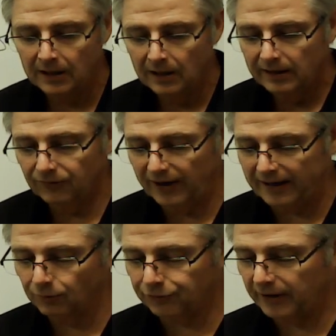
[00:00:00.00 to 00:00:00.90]
His
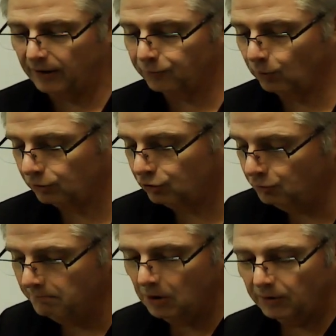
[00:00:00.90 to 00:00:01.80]
annual sales were $2
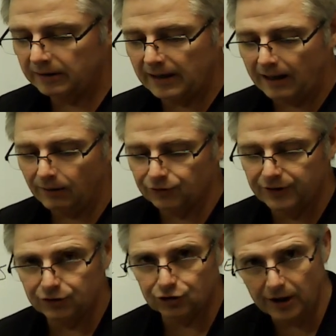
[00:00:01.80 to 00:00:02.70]
million
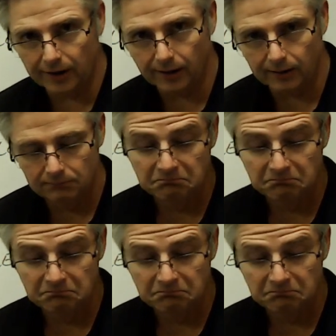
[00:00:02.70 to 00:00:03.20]
this year.